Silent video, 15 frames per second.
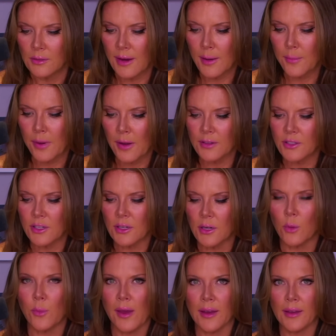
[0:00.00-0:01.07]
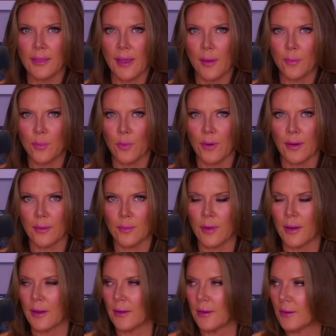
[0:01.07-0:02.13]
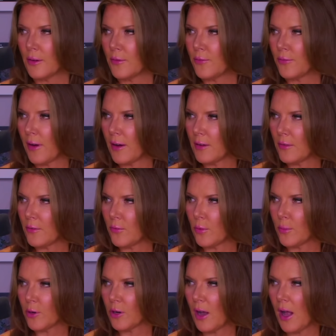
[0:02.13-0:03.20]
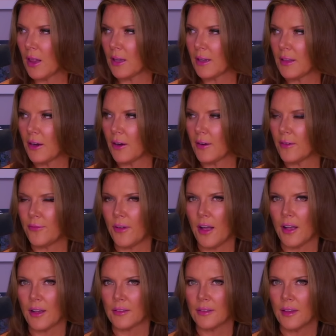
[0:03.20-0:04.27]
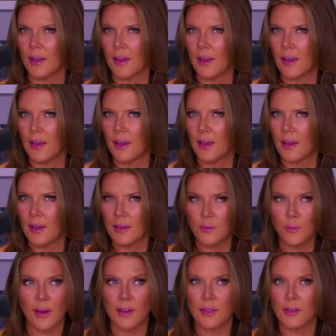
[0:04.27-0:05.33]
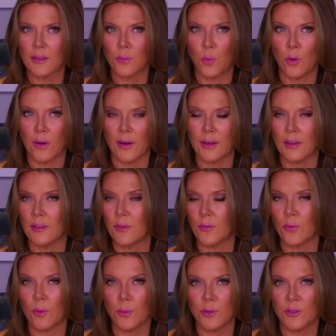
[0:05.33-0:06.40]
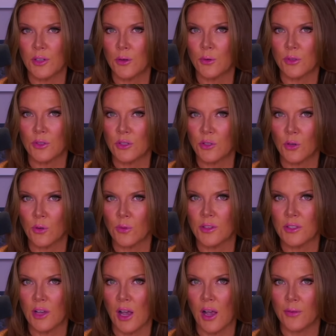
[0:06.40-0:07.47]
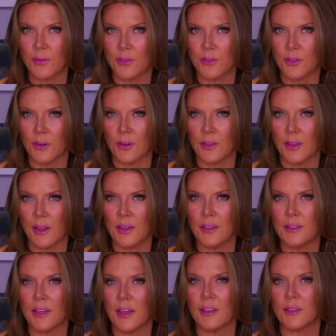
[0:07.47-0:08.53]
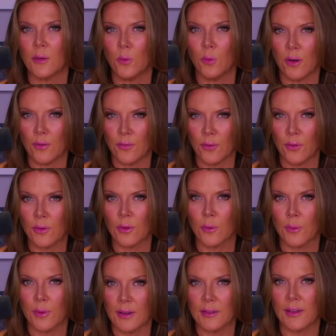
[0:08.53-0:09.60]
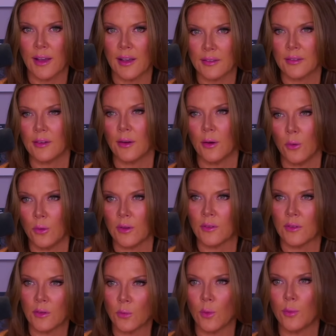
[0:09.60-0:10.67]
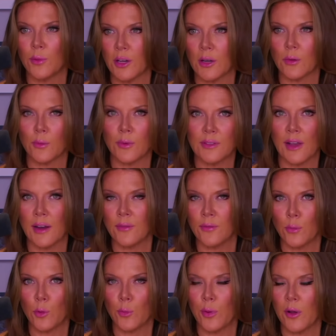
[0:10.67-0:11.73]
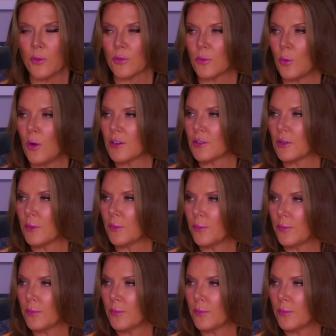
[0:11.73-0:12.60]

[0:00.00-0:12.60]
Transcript: Dan Bongino making that point, my good friend and former colleague there at Fox. He's making this point, and he's a former Secret Service officer, and then he takes it one further when he's asked, you know, is this woman going to resign from her post? Watch.